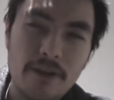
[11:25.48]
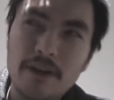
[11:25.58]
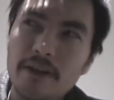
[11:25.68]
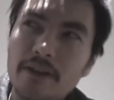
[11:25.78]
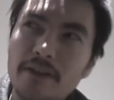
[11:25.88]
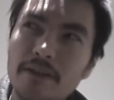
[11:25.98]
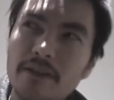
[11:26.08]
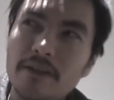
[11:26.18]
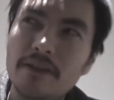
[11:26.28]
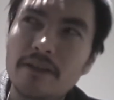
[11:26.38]
And
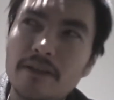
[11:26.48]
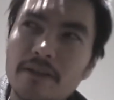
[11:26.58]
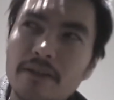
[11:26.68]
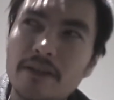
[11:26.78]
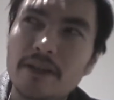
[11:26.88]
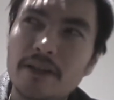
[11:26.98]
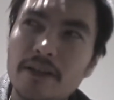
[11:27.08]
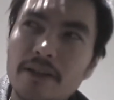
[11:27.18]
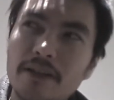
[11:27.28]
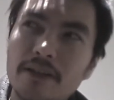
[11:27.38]

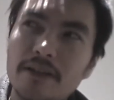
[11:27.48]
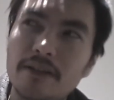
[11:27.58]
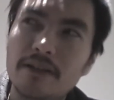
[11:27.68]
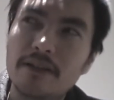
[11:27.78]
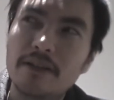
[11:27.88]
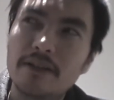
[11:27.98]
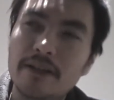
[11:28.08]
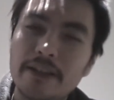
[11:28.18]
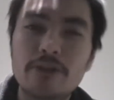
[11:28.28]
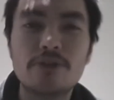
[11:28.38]
they
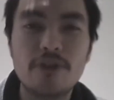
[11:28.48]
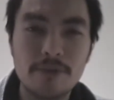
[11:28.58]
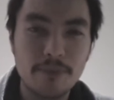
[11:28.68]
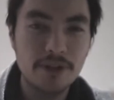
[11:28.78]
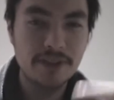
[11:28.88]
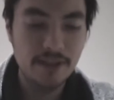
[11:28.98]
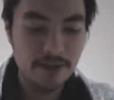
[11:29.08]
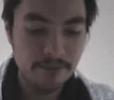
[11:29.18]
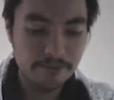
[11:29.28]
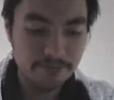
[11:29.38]
also dropped points against
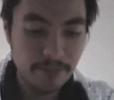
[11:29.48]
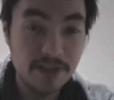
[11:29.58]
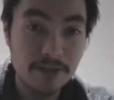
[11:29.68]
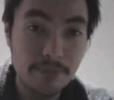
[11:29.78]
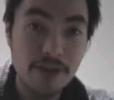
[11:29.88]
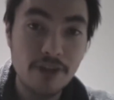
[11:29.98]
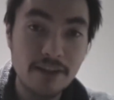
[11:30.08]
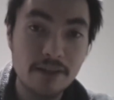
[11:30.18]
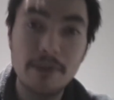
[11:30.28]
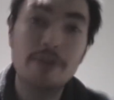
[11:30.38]
Man
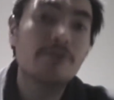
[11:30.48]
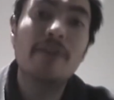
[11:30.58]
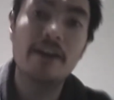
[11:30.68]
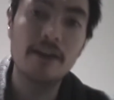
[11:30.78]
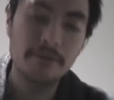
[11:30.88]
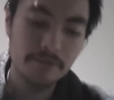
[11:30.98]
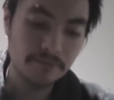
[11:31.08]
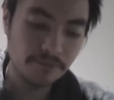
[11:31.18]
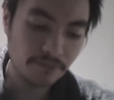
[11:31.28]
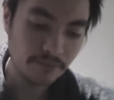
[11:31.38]
United, but it was fair enough.
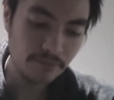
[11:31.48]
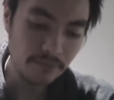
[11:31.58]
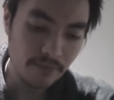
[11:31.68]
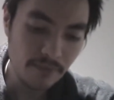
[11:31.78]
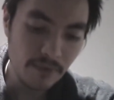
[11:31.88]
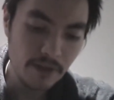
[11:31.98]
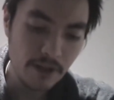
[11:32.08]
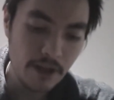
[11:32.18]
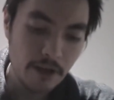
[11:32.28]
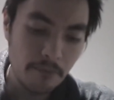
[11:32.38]

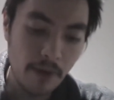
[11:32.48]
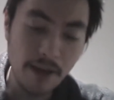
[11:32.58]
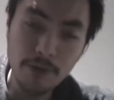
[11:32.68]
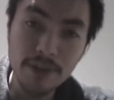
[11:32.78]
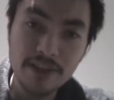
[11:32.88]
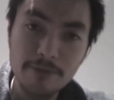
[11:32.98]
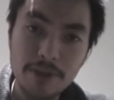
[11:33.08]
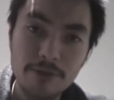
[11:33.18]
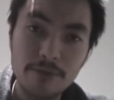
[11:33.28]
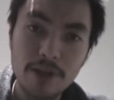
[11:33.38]
But otherwise, they've
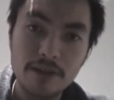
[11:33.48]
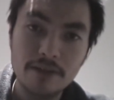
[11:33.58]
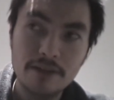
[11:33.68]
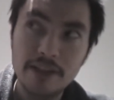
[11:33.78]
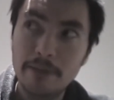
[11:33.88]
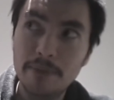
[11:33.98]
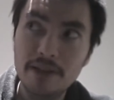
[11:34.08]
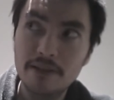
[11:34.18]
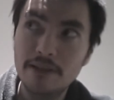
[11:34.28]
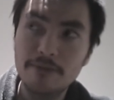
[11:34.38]
been doing well. They
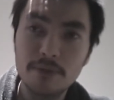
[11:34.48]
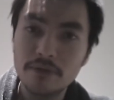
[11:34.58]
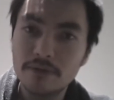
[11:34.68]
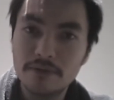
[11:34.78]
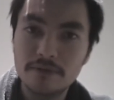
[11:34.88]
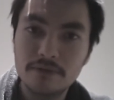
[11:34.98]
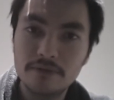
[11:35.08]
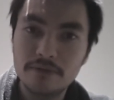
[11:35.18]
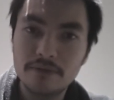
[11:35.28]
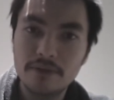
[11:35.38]
beat Liverpool.
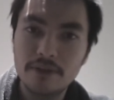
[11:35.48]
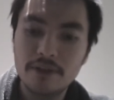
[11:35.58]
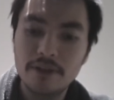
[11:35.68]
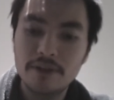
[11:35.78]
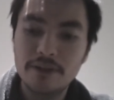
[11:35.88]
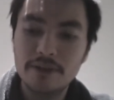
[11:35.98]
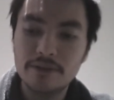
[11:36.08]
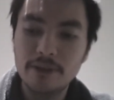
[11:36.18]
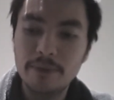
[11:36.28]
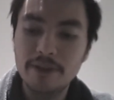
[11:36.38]

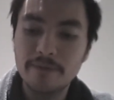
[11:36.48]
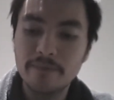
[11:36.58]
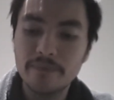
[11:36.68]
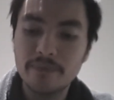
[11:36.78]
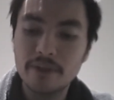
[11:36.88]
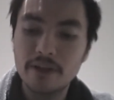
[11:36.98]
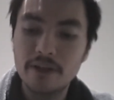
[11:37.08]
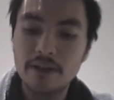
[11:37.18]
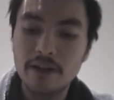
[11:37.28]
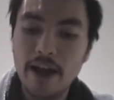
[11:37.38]
So, I mean,
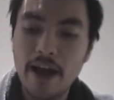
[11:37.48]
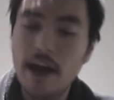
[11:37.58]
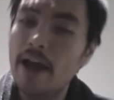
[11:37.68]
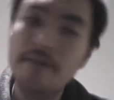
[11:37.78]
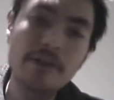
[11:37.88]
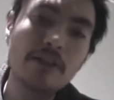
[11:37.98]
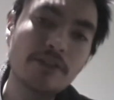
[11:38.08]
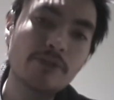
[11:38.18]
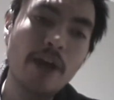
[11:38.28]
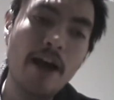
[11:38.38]
every
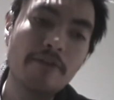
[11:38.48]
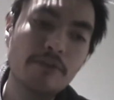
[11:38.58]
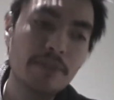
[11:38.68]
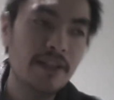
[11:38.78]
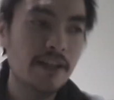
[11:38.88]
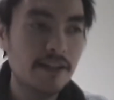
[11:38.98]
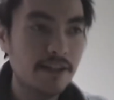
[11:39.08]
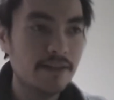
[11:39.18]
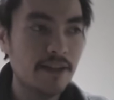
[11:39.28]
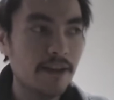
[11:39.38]
loss you have should be taken
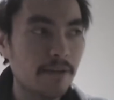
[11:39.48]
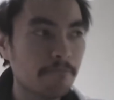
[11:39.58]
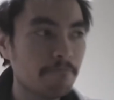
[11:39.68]
as a,